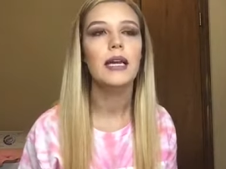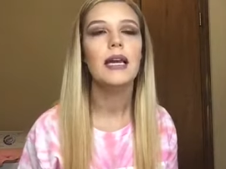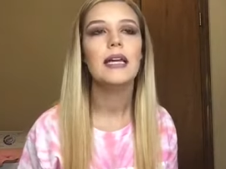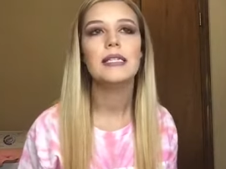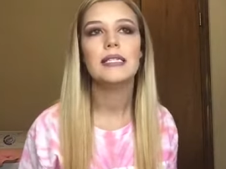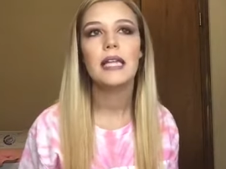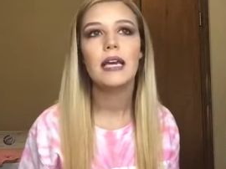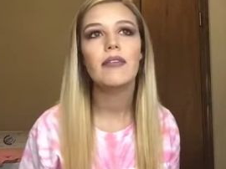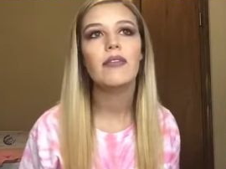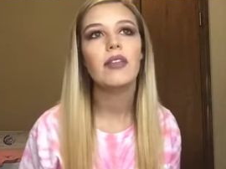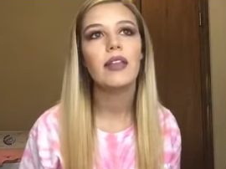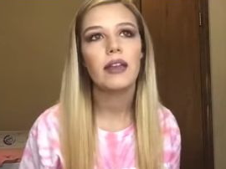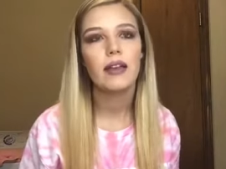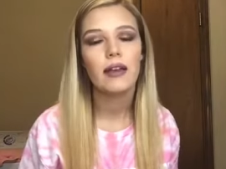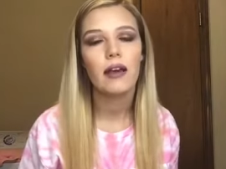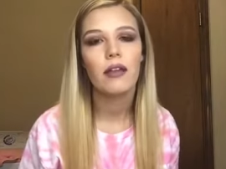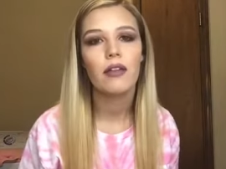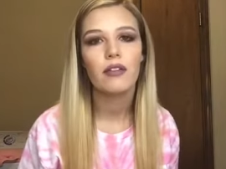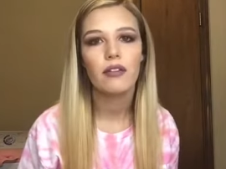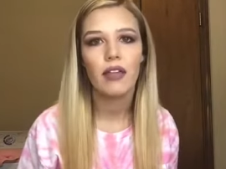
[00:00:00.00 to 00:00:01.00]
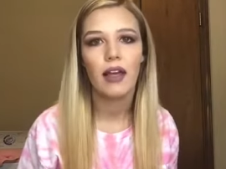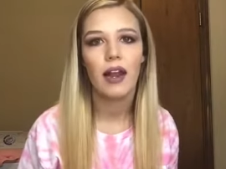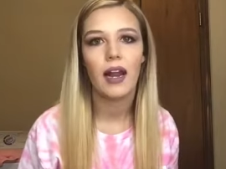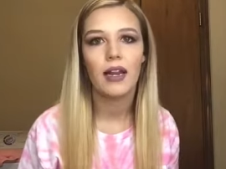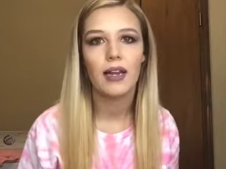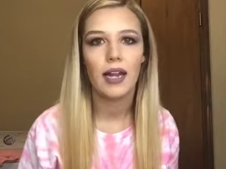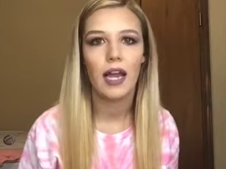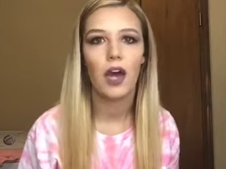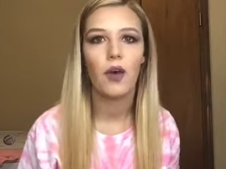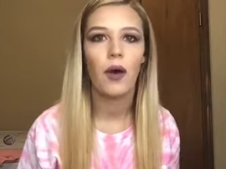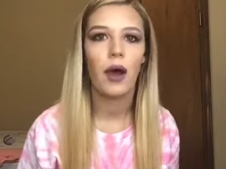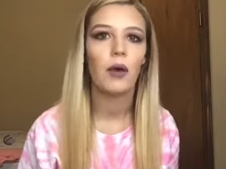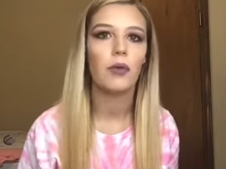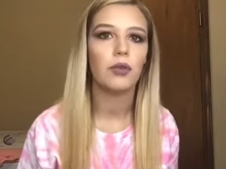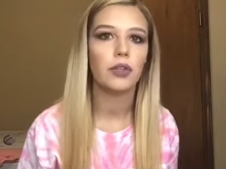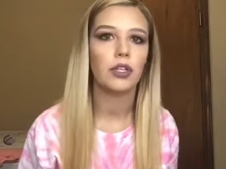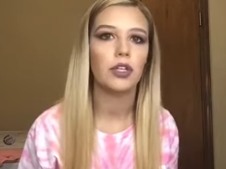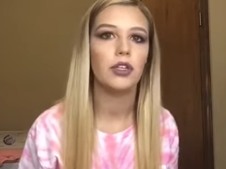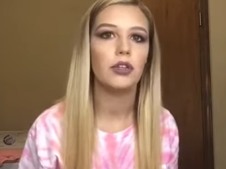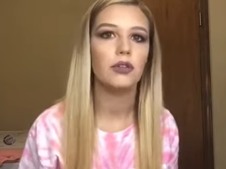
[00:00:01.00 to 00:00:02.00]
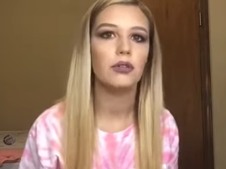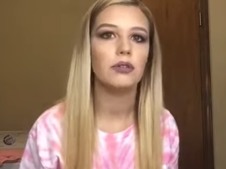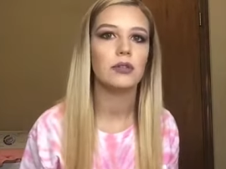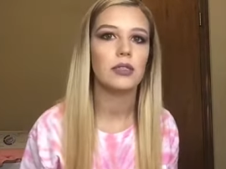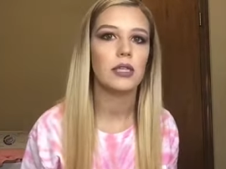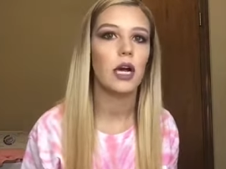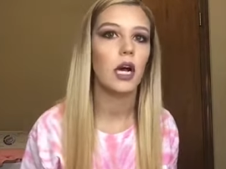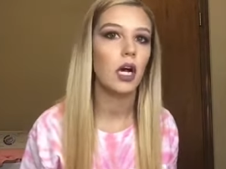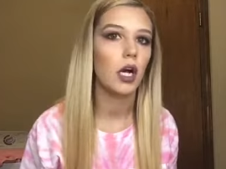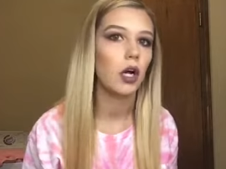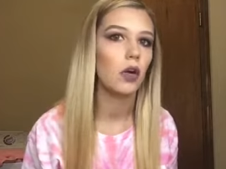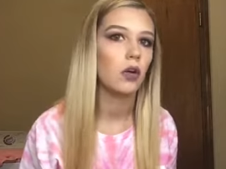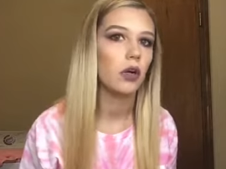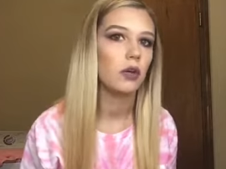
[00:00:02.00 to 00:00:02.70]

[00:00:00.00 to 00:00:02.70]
it's definitely a color that I know I will use a whole,